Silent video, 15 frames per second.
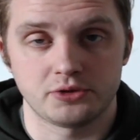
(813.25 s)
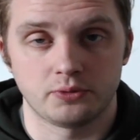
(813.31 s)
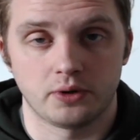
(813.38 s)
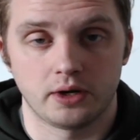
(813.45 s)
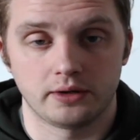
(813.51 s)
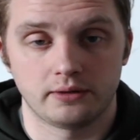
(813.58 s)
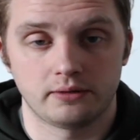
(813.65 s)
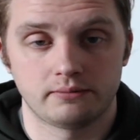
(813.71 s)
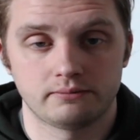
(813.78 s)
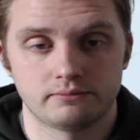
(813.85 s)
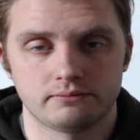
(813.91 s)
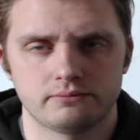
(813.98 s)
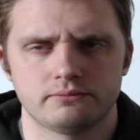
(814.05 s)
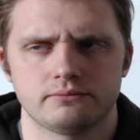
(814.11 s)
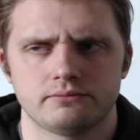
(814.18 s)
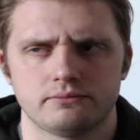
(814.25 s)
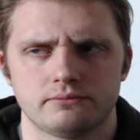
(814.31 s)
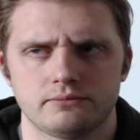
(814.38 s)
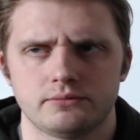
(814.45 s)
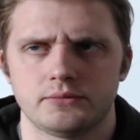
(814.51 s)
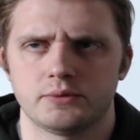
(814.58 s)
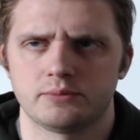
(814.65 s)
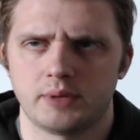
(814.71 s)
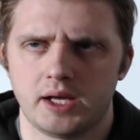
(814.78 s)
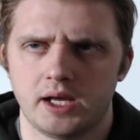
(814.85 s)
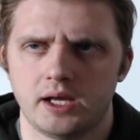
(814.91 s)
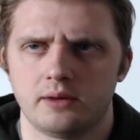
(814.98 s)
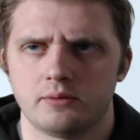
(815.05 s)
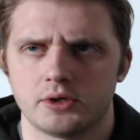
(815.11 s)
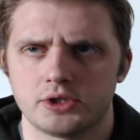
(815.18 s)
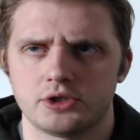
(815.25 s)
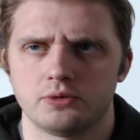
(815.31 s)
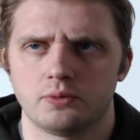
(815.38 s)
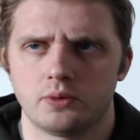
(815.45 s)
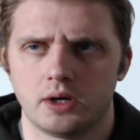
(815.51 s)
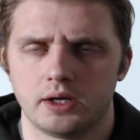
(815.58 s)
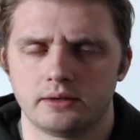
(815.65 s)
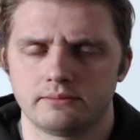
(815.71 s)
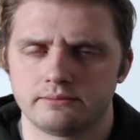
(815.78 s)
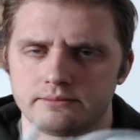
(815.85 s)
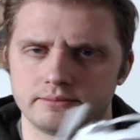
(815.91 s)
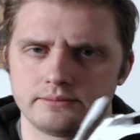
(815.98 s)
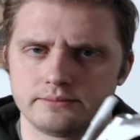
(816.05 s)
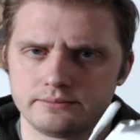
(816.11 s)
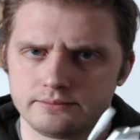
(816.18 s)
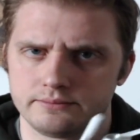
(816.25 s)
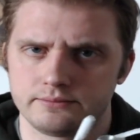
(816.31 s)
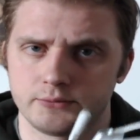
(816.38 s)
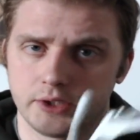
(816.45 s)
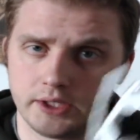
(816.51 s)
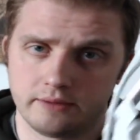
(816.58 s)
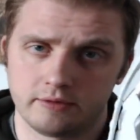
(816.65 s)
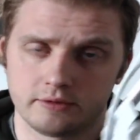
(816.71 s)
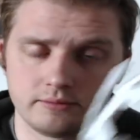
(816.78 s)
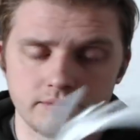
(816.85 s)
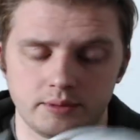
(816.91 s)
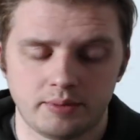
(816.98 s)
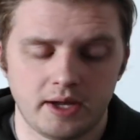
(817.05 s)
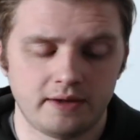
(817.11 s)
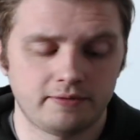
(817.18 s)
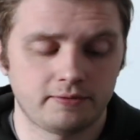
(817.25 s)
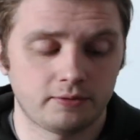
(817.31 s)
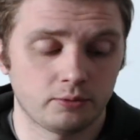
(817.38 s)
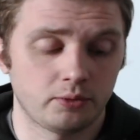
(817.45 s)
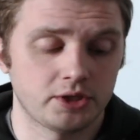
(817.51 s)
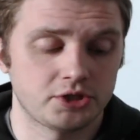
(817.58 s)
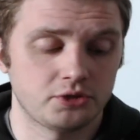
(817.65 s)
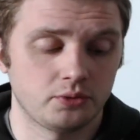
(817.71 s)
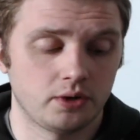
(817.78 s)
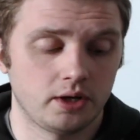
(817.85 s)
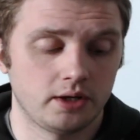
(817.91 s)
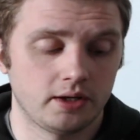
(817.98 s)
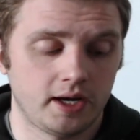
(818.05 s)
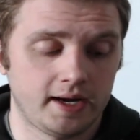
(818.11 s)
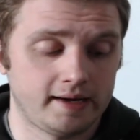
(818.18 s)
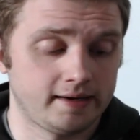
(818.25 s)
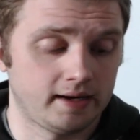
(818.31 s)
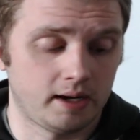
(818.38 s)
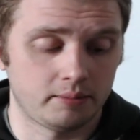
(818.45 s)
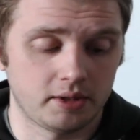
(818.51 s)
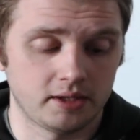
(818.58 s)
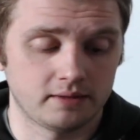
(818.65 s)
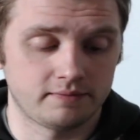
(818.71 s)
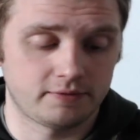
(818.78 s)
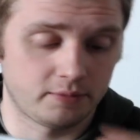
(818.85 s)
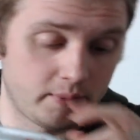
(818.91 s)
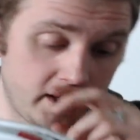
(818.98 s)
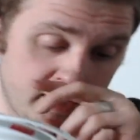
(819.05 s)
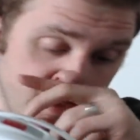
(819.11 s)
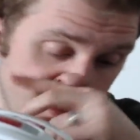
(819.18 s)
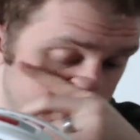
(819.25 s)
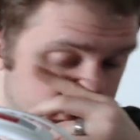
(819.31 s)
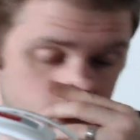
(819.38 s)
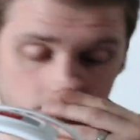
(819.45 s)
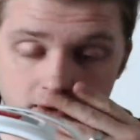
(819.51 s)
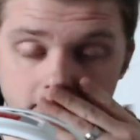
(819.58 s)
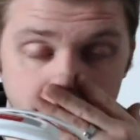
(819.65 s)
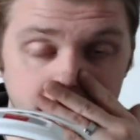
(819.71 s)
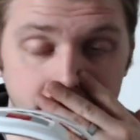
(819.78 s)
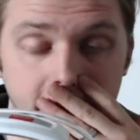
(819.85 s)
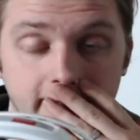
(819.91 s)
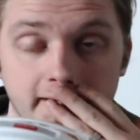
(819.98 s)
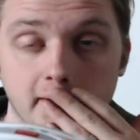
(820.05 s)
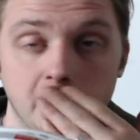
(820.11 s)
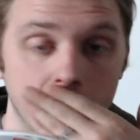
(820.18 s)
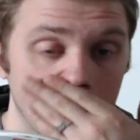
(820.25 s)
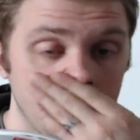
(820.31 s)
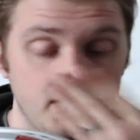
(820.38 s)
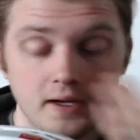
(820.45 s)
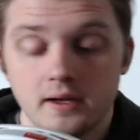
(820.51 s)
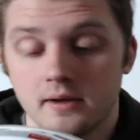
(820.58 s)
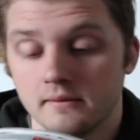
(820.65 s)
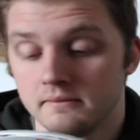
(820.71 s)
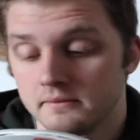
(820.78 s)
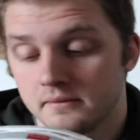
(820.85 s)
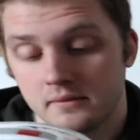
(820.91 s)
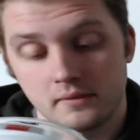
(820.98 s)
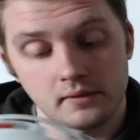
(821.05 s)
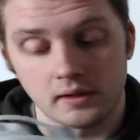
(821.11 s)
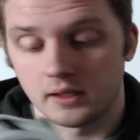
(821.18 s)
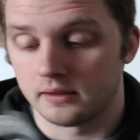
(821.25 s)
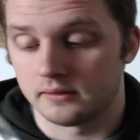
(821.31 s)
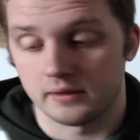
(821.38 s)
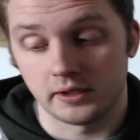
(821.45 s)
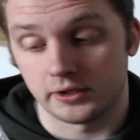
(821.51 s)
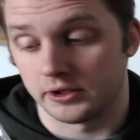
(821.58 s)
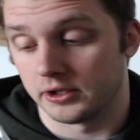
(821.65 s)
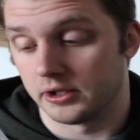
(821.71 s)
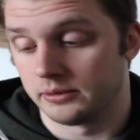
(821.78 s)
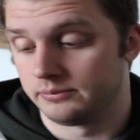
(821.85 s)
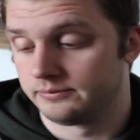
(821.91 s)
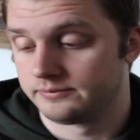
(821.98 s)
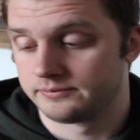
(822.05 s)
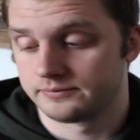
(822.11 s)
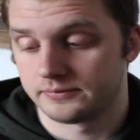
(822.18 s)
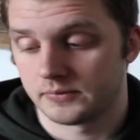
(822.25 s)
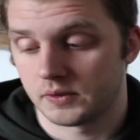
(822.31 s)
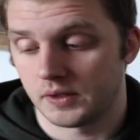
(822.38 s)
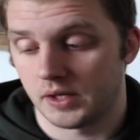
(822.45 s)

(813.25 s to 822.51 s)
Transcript: what you want. Pay what you want. Whatever. You pay for what you want, and I mean, for me, these do everything. They're good.